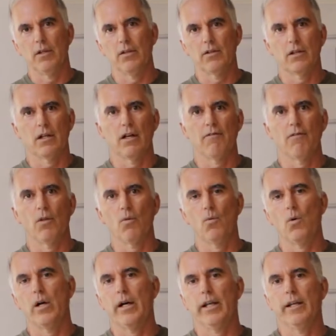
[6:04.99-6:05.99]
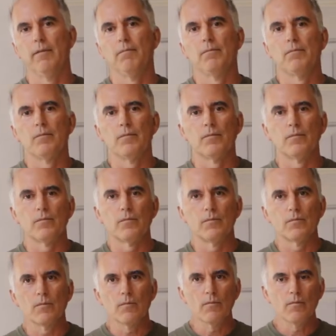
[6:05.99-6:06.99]
You start off with 1,
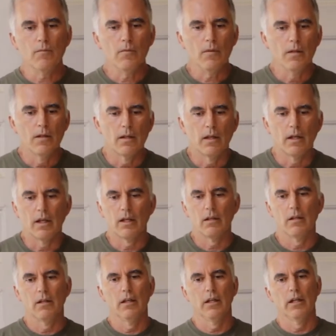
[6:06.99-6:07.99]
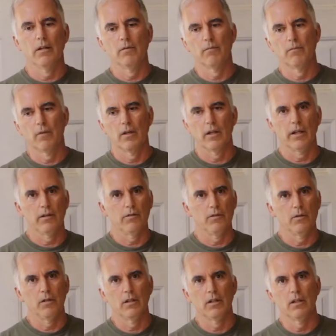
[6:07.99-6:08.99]
and you know, as
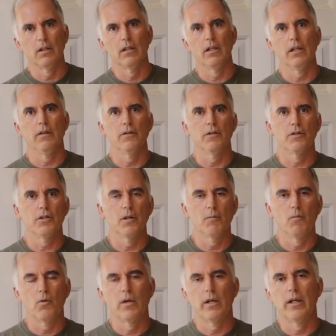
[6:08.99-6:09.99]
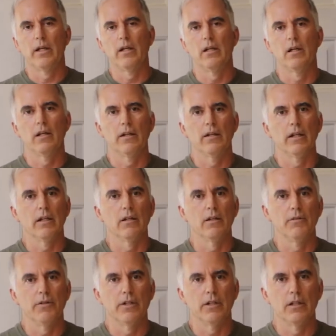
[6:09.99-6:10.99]
you either chip 1 or they
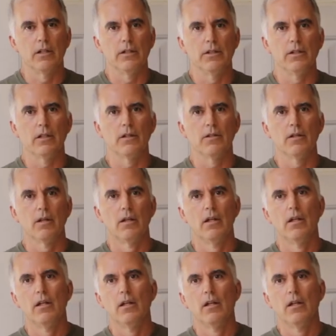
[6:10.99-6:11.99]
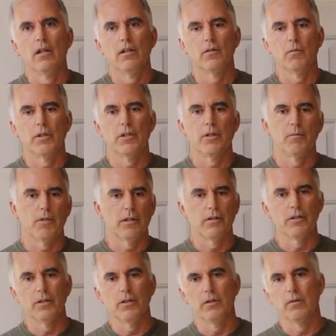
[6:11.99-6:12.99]
go dull, you can switch them to
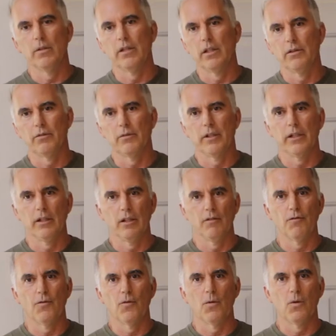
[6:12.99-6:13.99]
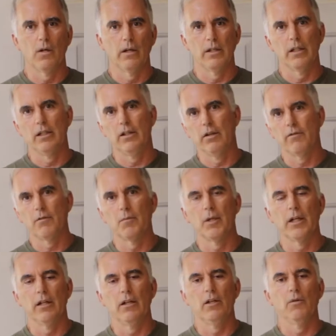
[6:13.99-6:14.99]
2 and then 3 and then 4, and then you have to
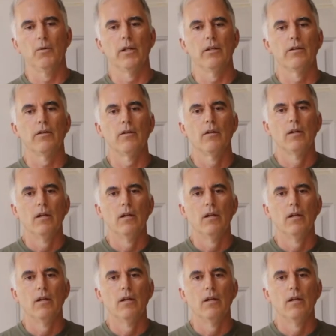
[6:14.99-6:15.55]
buy new ones.